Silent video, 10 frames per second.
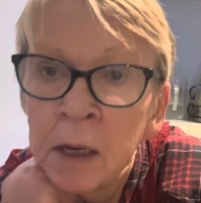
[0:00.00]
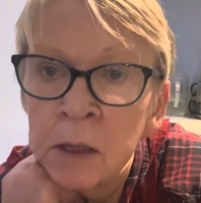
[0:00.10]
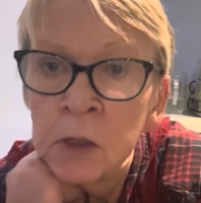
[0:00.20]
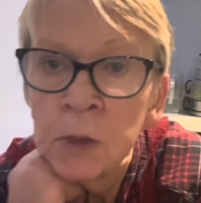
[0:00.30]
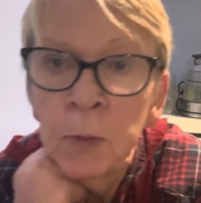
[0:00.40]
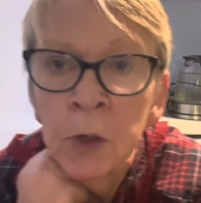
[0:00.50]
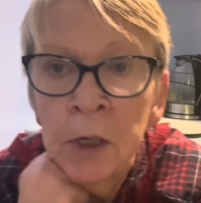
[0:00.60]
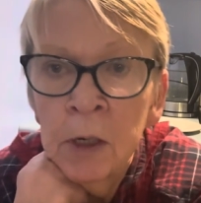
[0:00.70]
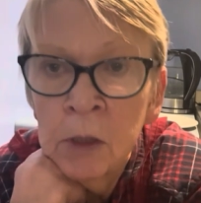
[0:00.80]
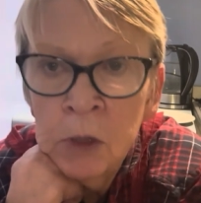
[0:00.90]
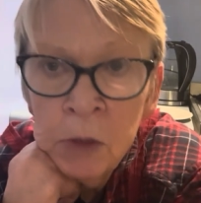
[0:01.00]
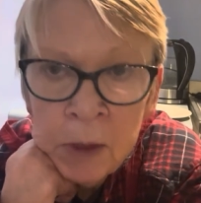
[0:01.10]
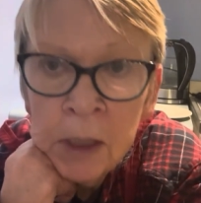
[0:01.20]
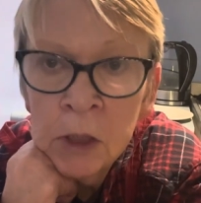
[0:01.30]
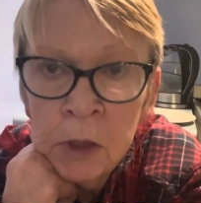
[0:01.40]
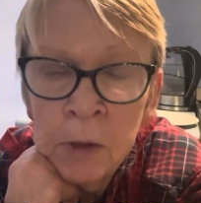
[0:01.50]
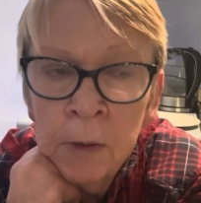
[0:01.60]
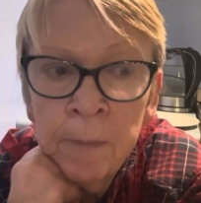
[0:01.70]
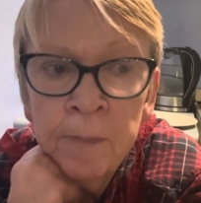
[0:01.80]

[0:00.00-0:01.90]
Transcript: this morning on doing a stew,